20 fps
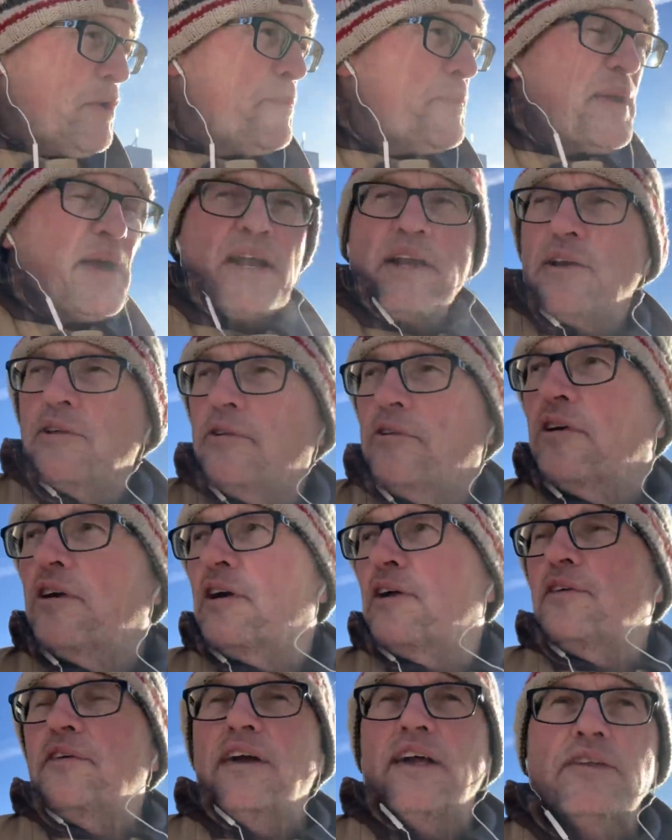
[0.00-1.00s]
a pack of
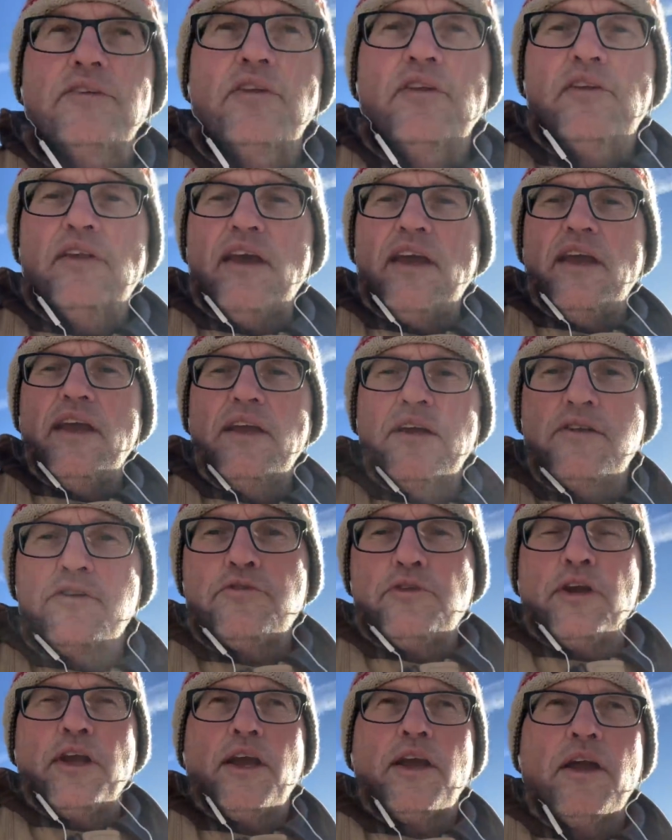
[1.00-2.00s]
cigarettes a day and
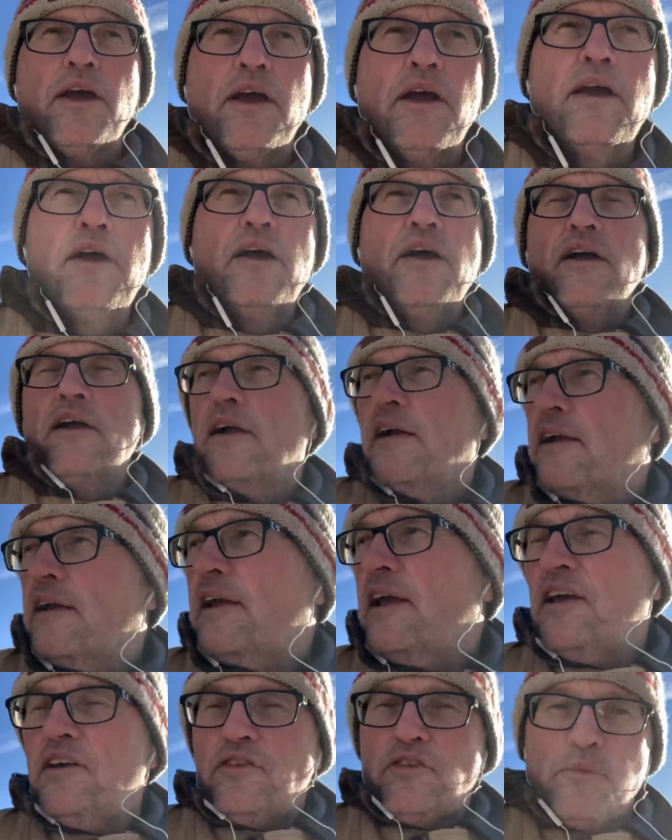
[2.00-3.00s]
drink a
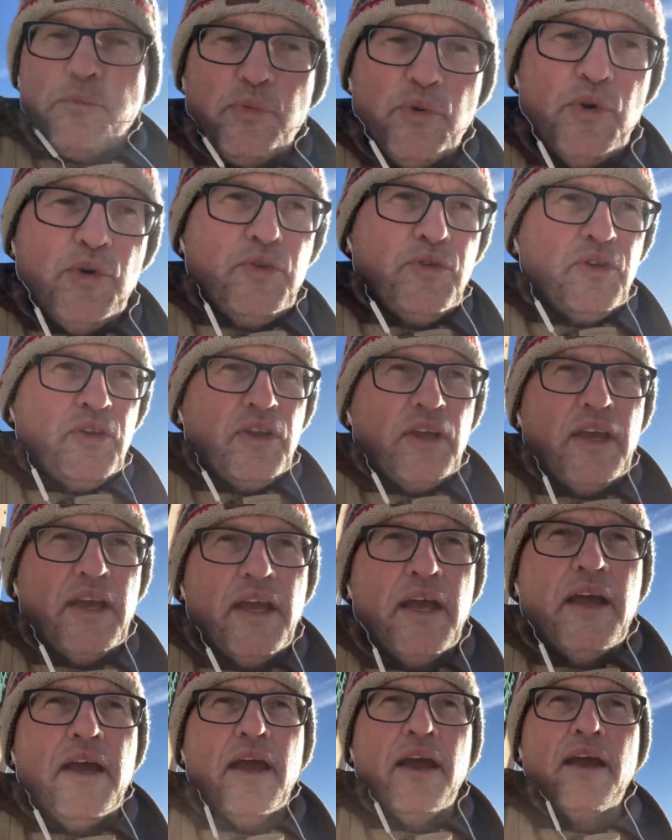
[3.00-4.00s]
case of booze a
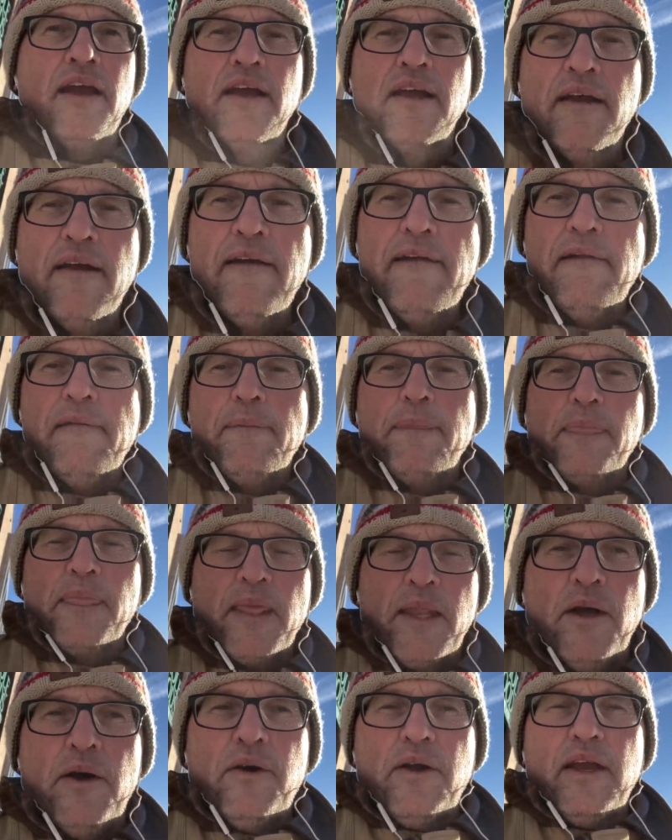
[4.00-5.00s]
day,
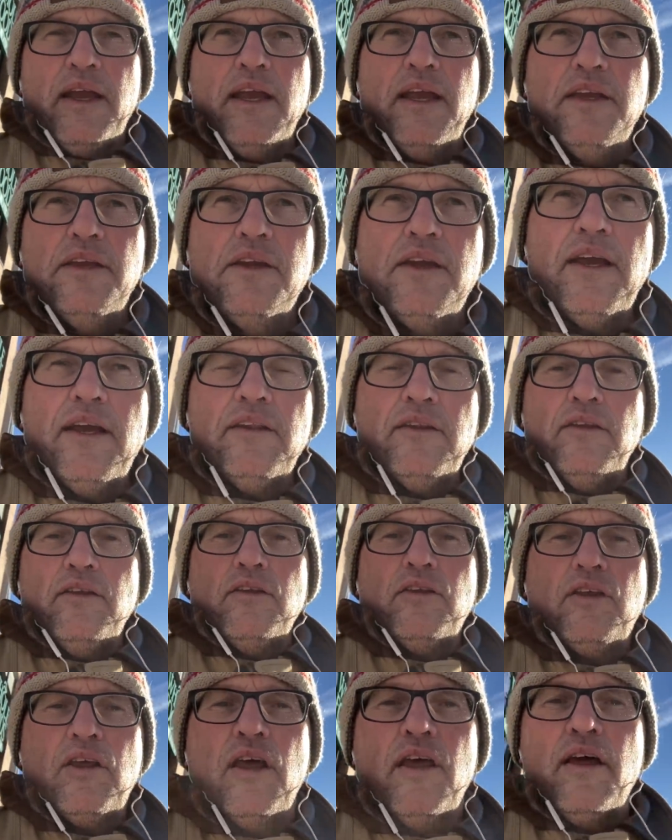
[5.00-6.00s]
okay, you get
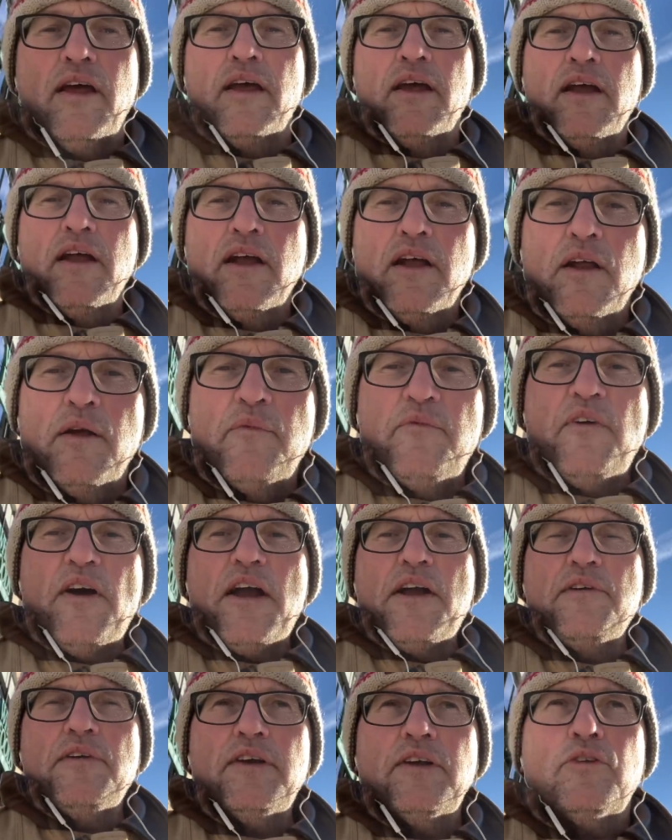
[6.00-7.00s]
this
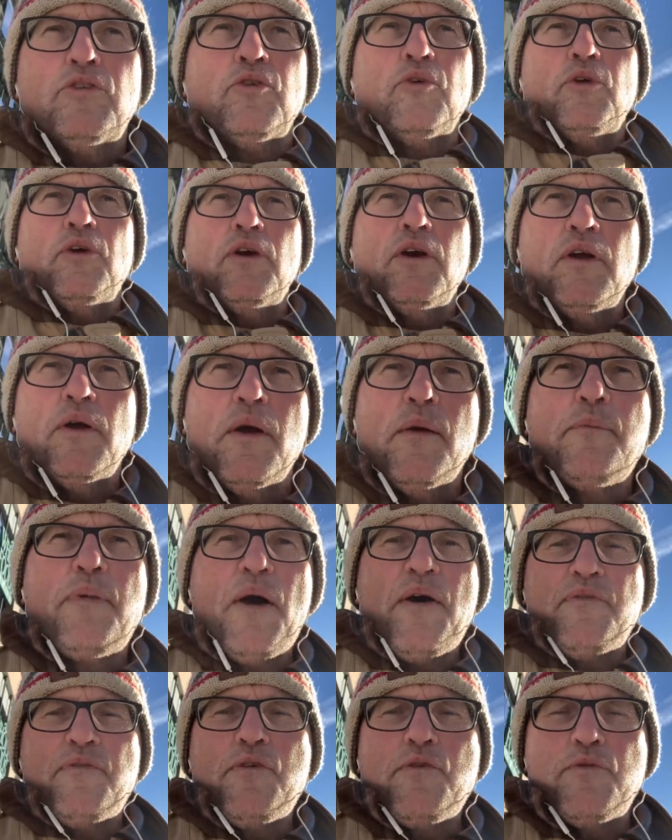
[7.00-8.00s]
virus or a
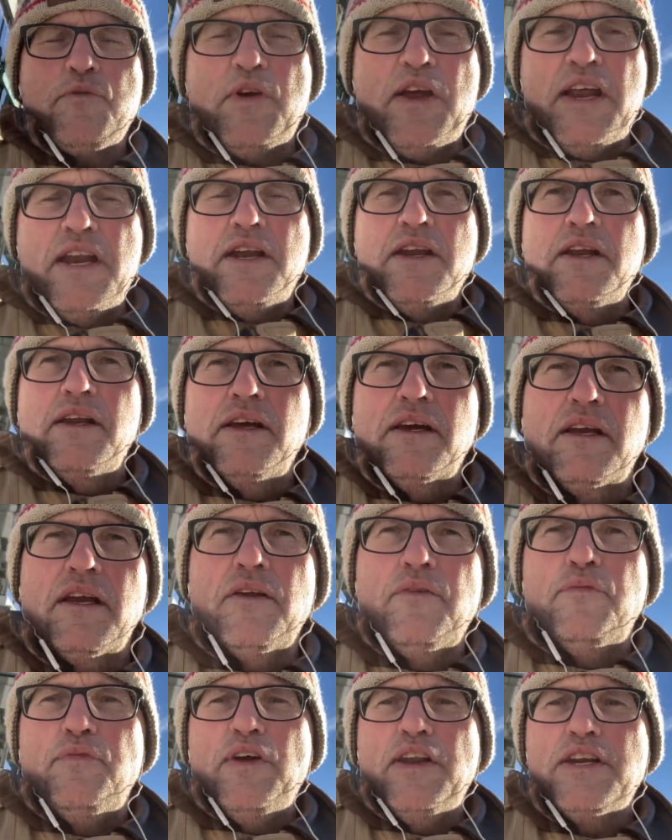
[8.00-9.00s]
puff of wind and it
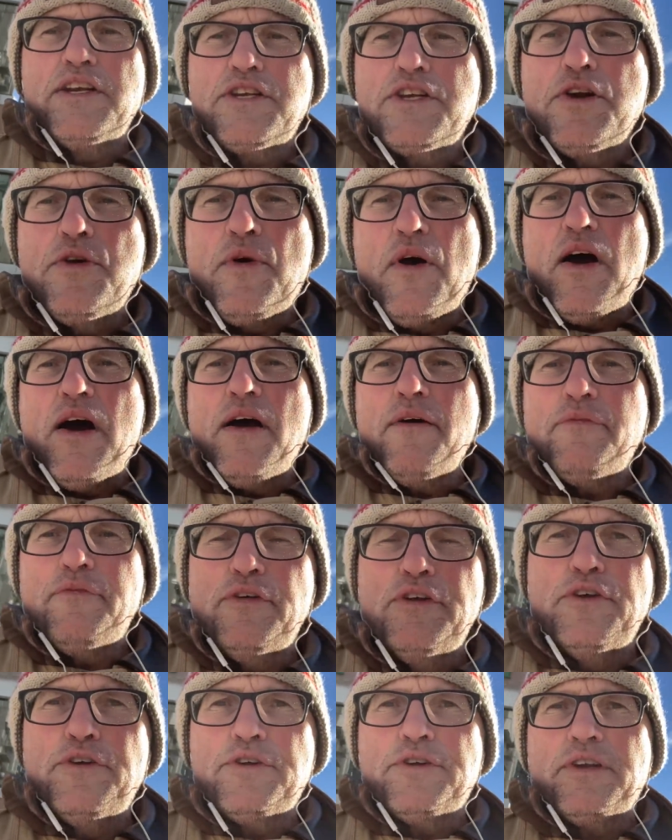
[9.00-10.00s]
can finish you off
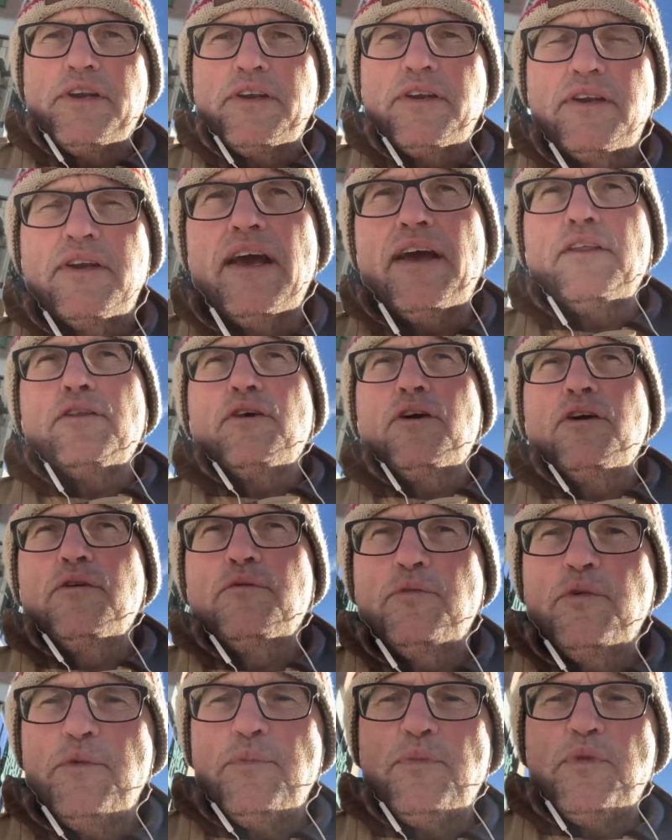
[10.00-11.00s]
and your death could
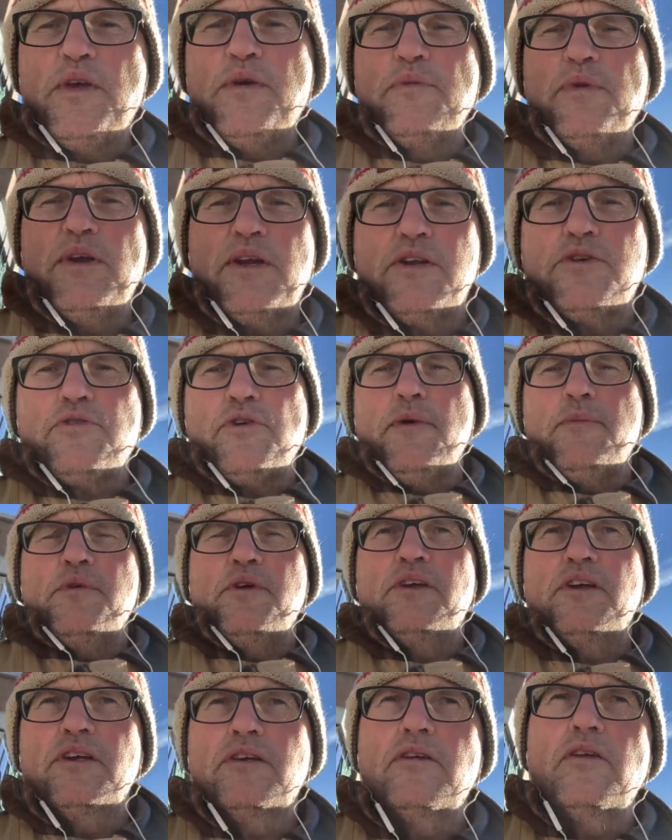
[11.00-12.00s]
would then be
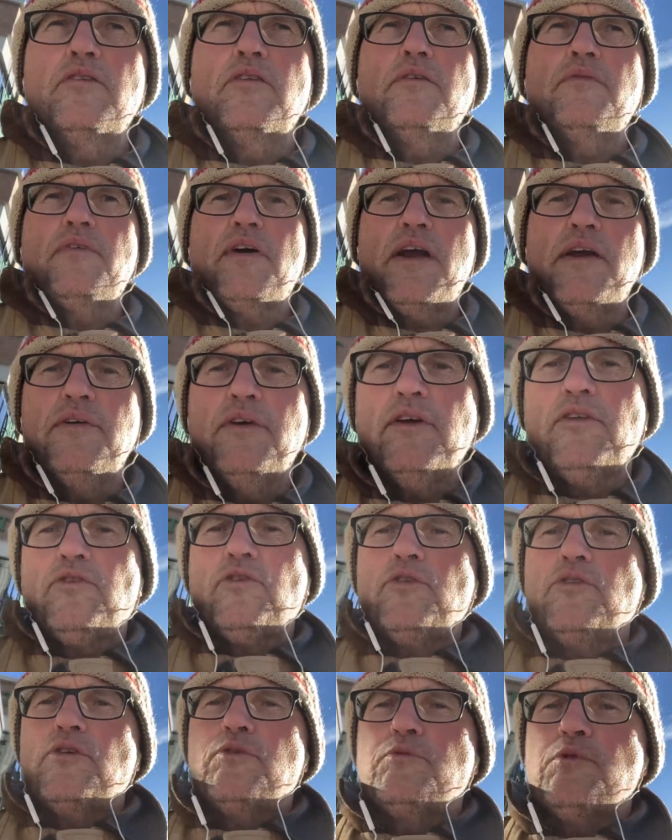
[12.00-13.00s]
attributed to the virus.
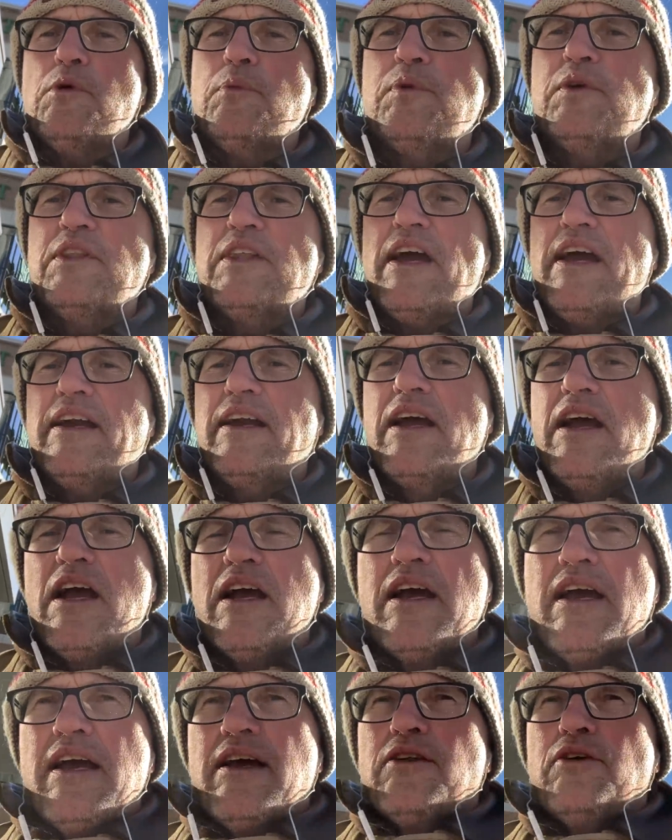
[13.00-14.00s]
So there will be that
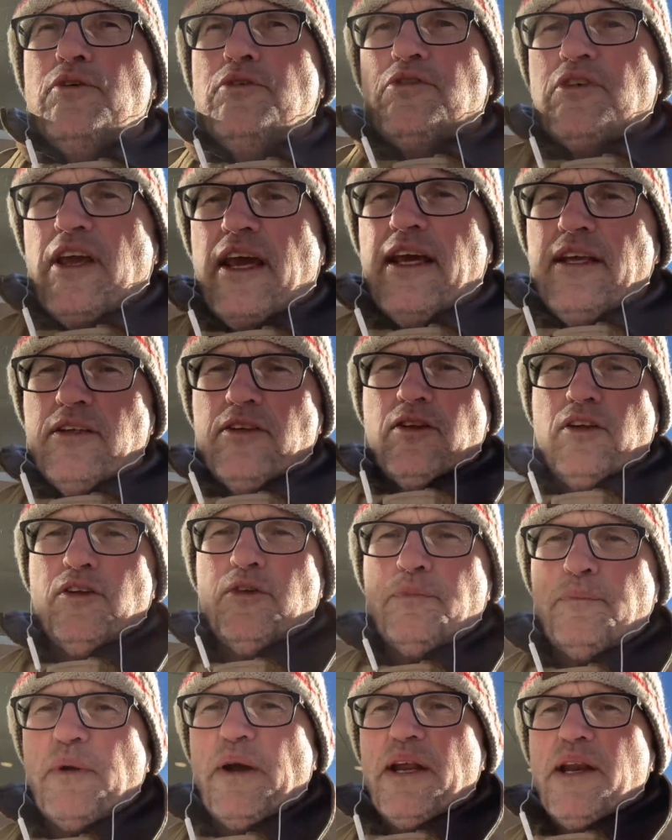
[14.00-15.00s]
those cases,
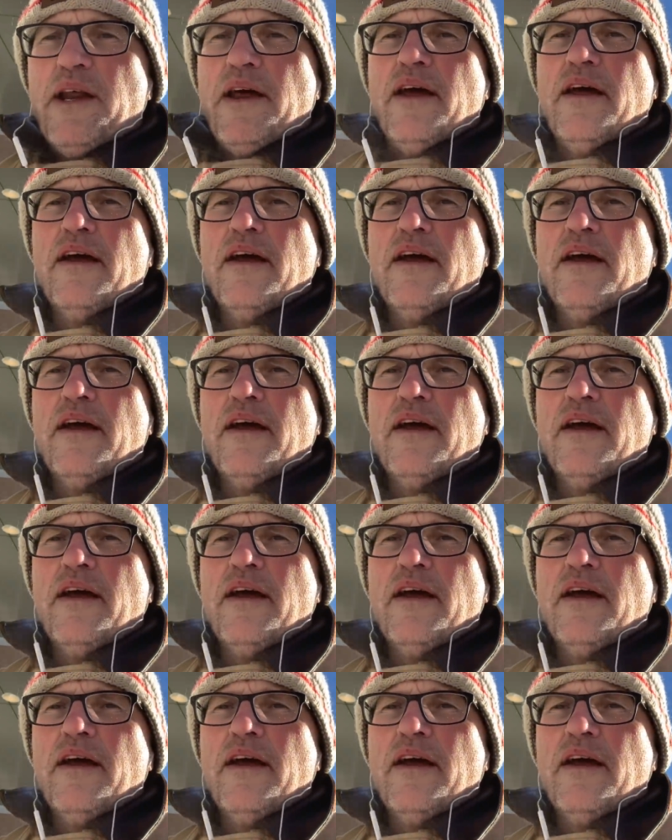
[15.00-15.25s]
but